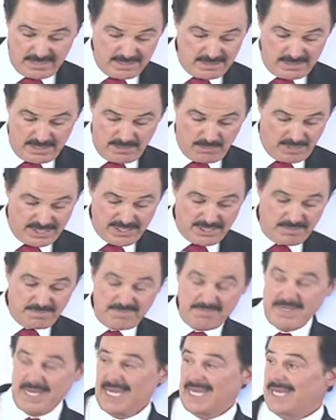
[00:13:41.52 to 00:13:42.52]
it wasn't
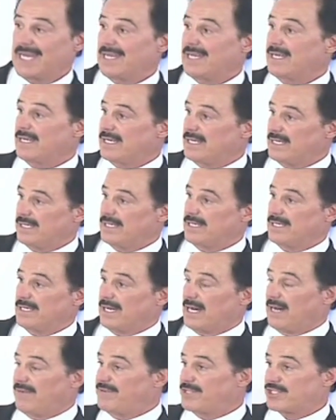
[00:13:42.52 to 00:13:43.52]
me.
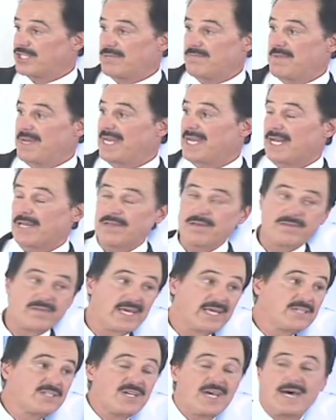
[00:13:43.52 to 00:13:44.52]
Obviously, many other
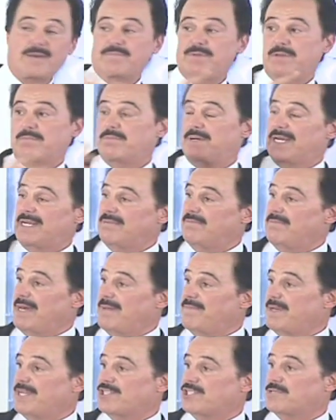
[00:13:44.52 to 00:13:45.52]
things happened, but
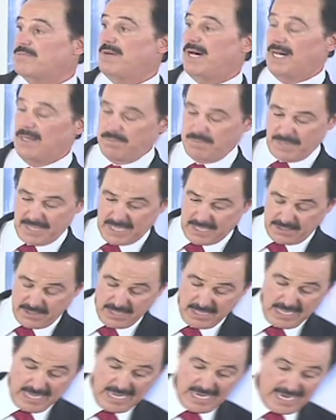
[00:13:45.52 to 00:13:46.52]
maybe a small part.
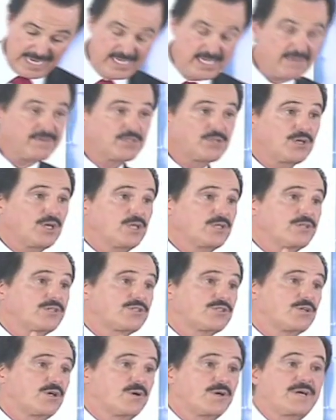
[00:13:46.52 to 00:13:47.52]
I never told the
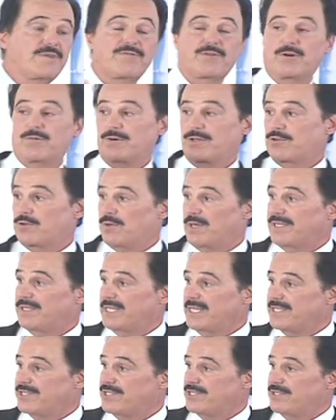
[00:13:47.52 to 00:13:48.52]
story for over
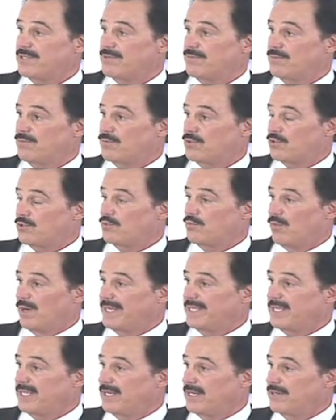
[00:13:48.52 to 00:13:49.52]
21
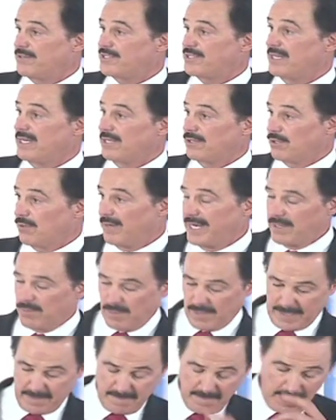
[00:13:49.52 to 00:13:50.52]
years to
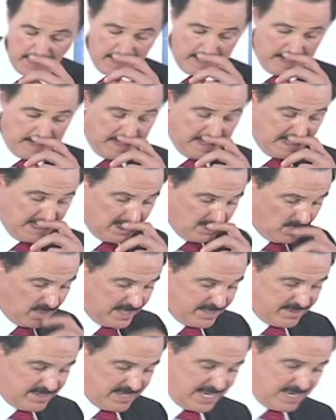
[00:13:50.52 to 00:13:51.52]
anyone.
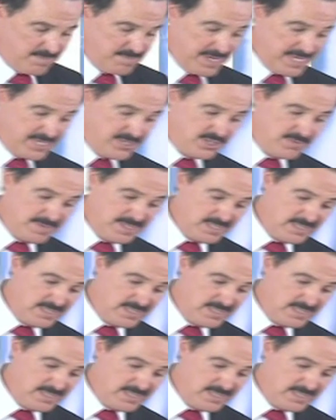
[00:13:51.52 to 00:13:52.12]
One day, Benjamin